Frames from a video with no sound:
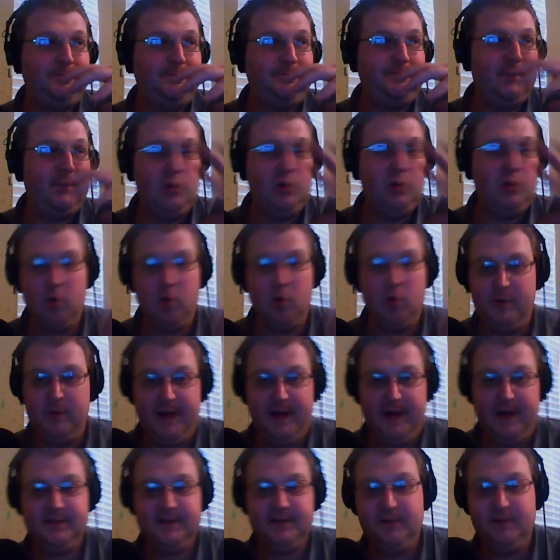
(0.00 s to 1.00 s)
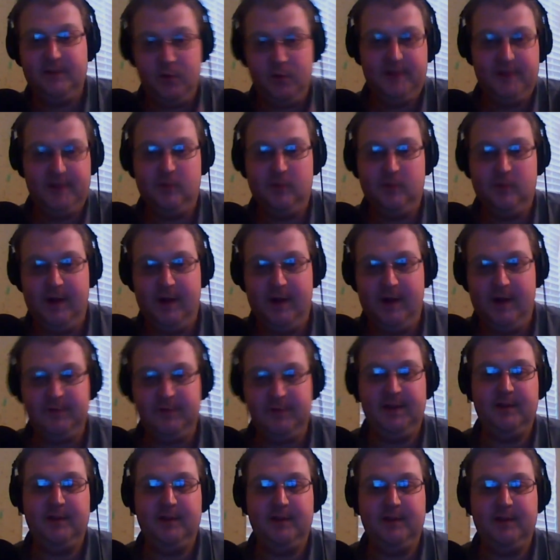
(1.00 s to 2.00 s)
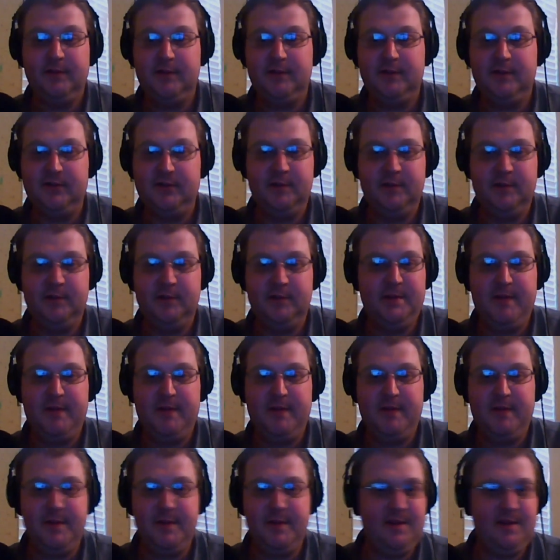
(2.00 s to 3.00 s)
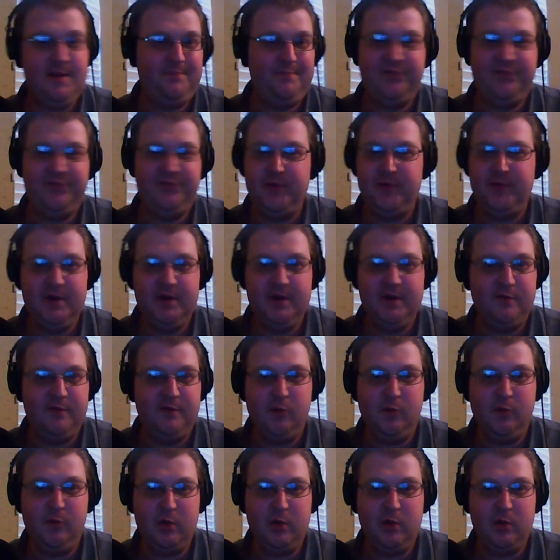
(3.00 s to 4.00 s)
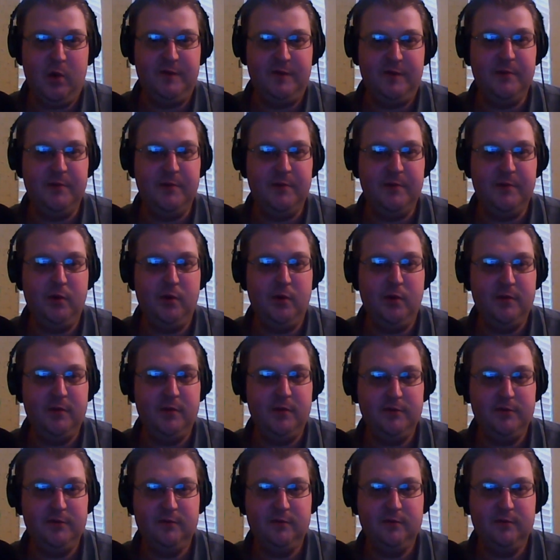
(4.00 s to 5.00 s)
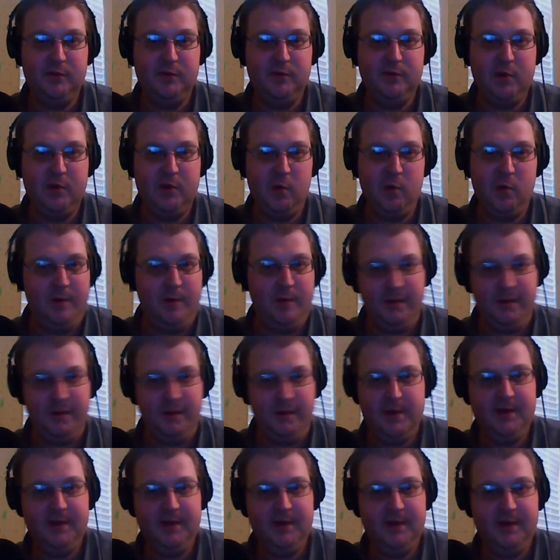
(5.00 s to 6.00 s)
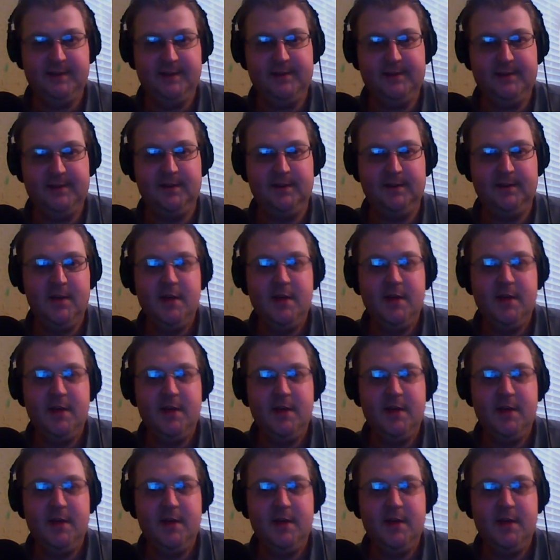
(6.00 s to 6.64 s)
quarterbacks, if you wait till round 10, there's going to be maybe 3 or 4 go off the board when the quarterback panic sets in.